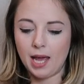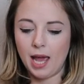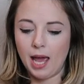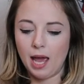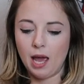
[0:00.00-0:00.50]

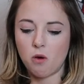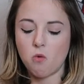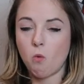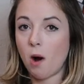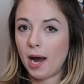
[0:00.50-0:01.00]
a
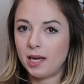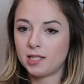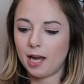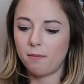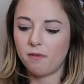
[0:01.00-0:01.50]
wine
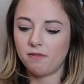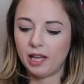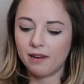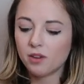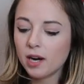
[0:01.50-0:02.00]
type
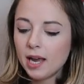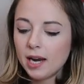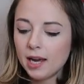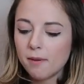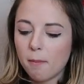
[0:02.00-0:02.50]
flavor in
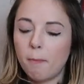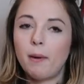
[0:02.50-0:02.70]
it,